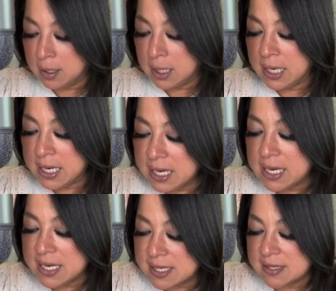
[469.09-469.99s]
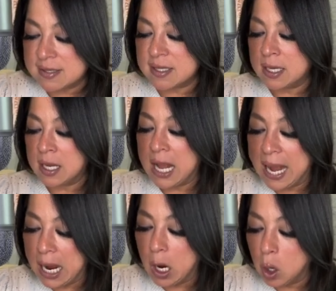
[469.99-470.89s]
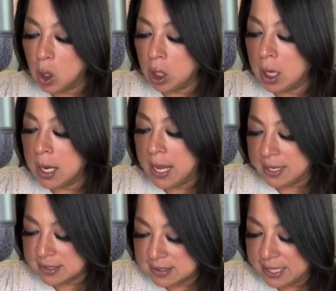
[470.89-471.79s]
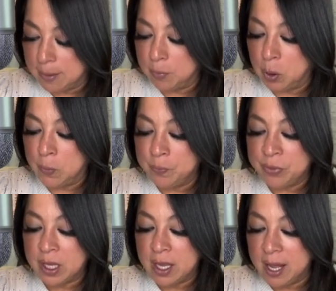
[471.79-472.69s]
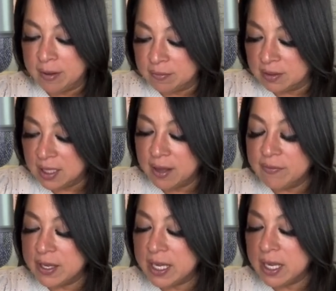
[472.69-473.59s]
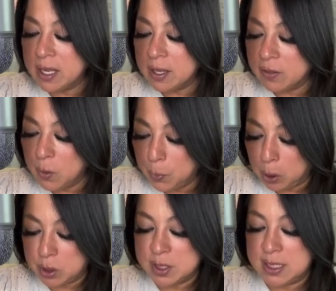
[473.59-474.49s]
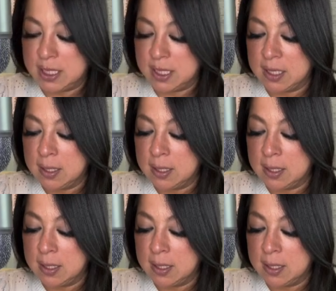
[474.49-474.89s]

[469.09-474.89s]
He is our example of loving the person,